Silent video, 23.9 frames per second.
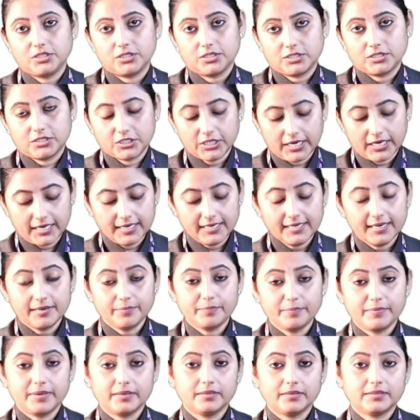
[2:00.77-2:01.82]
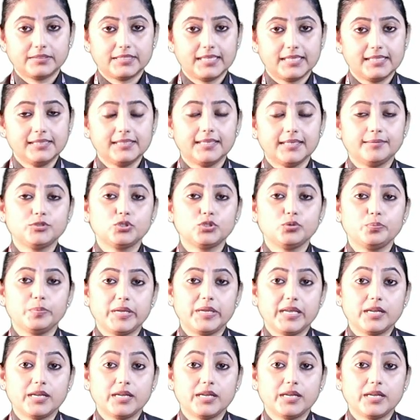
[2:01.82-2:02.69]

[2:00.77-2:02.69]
child and tell them to make